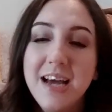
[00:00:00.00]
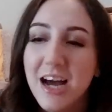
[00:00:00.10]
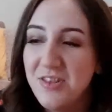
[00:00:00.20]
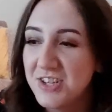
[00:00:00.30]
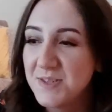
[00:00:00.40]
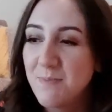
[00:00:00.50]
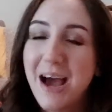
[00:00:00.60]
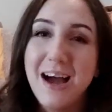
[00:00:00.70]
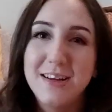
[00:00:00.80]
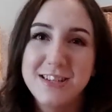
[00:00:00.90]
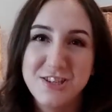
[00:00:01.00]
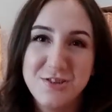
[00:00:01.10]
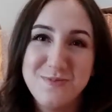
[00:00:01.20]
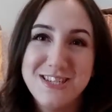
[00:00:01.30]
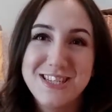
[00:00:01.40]
and this bag's
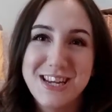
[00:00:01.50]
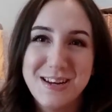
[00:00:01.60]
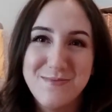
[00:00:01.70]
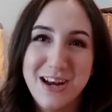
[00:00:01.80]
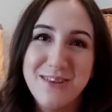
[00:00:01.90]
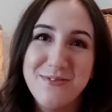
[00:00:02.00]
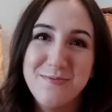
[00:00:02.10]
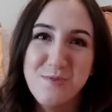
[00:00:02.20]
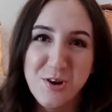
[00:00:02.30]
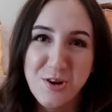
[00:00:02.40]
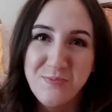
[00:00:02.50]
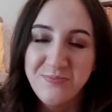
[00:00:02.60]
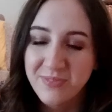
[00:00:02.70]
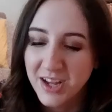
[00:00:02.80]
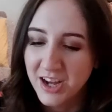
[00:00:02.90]
literally been sitting in my living room.
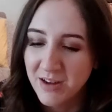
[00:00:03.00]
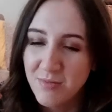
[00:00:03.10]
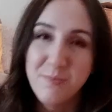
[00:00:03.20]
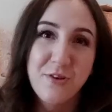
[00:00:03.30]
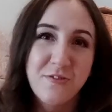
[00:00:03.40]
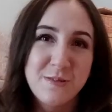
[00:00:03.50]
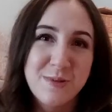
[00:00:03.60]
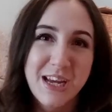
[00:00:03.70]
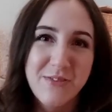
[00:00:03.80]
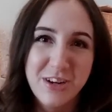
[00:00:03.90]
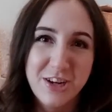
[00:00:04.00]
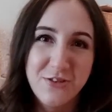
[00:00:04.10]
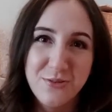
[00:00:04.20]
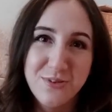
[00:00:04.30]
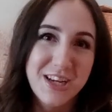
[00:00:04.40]
My boyfriend's been getting really
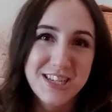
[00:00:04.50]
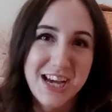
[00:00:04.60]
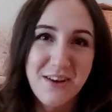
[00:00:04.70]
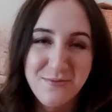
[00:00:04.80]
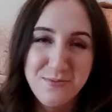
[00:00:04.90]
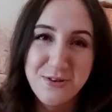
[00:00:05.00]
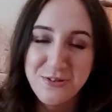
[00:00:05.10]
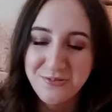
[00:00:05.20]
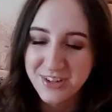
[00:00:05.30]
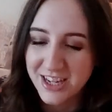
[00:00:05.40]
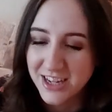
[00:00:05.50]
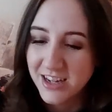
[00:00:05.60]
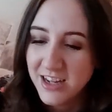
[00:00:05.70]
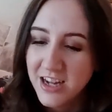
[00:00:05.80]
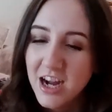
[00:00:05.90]
annoyed with it because I haven't moved it.
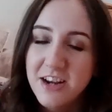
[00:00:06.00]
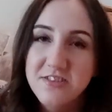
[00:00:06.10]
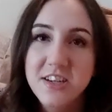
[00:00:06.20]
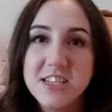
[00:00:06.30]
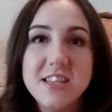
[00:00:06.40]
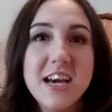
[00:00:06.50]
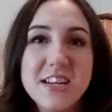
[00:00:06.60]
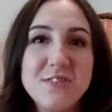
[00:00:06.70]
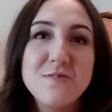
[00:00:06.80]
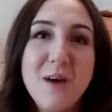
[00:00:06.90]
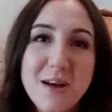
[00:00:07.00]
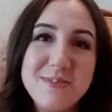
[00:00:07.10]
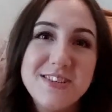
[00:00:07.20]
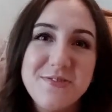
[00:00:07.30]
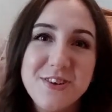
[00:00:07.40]
And I was like, it's there to remind
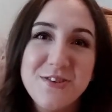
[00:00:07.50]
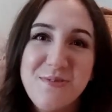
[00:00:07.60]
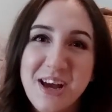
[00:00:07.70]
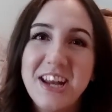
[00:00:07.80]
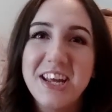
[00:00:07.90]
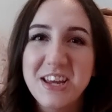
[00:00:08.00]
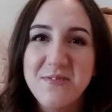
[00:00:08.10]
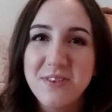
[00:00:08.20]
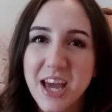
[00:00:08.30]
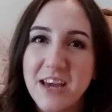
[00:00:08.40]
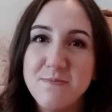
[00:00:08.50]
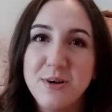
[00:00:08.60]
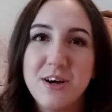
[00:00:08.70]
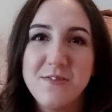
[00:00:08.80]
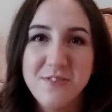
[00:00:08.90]
me to film it, and I keep forgetting,
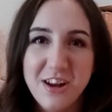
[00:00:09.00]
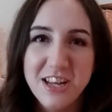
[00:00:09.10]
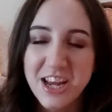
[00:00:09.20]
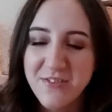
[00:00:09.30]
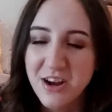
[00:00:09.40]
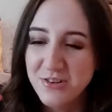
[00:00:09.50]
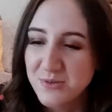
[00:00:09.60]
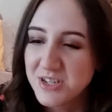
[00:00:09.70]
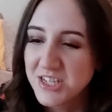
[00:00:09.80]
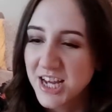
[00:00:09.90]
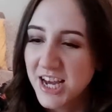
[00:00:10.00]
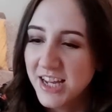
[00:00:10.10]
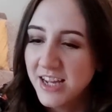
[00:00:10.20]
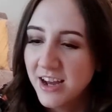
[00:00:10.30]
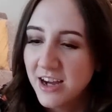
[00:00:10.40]
but I'm finally getting around to it
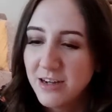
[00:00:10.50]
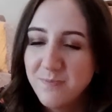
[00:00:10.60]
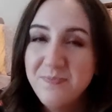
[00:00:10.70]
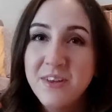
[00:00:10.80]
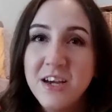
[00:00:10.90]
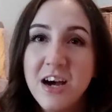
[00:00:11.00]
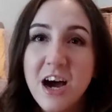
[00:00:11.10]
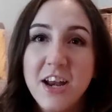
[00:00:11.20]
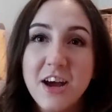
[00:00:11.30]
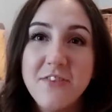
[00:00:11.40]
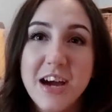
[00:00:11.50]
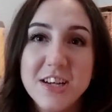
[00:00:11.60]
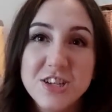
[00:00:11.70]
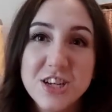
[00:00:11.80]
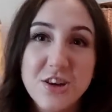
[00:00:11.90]
today. And I've
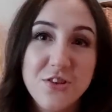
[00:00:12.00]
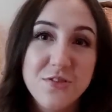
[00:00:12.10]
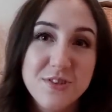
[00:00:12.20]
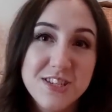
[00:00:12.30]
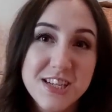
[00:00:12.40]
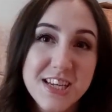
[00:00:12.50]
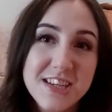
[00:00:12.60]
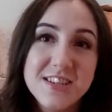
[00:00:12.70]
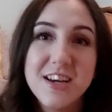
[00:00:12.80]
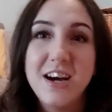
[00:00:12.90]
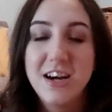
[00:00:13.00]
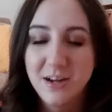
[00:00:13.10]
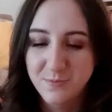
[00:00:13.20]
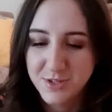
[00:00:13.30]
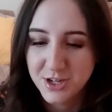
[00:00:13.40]
actually got the receipt,
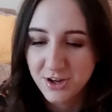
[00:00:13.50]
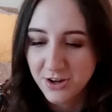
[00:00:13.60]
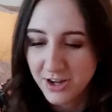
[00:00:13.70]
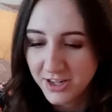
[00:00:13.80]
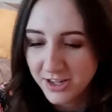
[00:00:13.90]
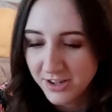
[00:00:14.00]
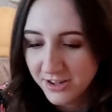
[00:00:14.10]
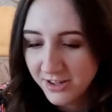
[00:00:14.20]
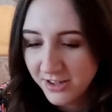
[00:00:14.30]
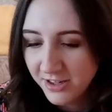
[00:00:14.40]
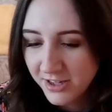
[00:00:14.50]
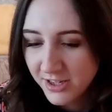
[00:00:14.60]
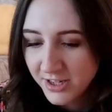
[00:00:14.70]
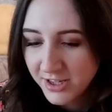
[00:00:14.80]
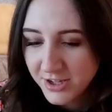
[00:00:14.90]
so I can
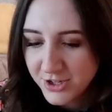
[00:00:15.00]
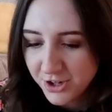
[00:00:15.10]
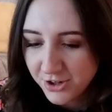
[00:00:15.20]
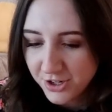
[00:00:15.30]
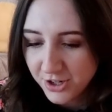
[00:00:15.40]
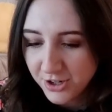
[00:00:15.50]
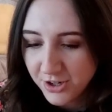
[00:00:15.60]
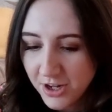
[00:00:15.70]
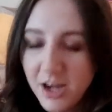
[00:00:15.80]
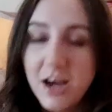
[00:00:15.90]
show you,